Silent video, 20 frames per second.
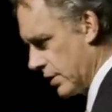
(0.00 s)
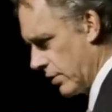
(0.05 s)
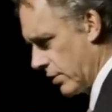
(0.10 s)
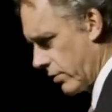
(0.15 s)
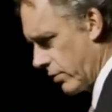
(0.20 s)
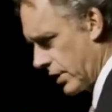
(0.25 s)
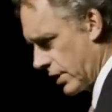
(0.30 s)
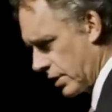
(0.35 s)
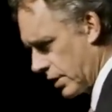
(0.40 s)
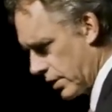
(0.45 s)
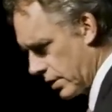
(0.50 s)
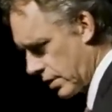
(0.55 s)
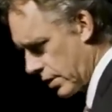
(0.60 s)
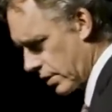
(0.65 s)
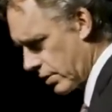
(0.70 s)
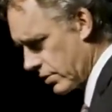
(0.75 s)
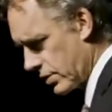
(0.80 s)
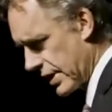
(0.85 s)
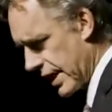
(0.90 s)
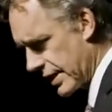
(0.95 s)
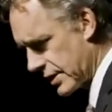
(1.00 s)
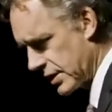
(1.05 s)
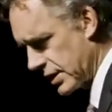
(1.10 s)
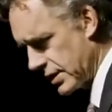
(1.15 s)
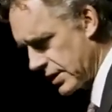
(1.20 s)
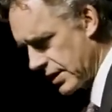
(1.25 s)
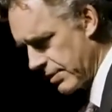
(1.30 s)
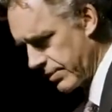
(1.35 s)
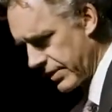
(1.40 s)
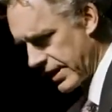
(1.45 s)
you know, that, that there's
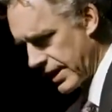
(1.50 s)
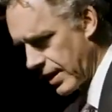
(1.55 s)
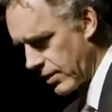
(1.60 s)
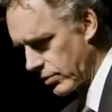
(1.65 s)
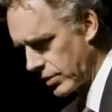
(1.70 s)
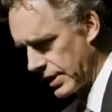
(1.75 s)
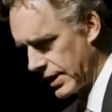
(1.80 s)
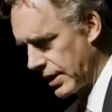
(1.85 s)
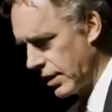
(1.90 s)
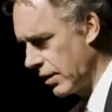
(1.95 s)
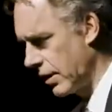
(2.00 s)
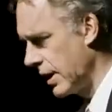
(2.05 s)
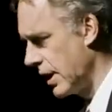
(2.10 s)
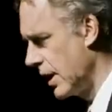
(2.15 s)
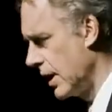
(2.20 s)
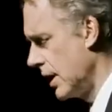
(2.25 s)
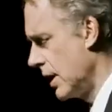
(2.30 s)
actually something out there.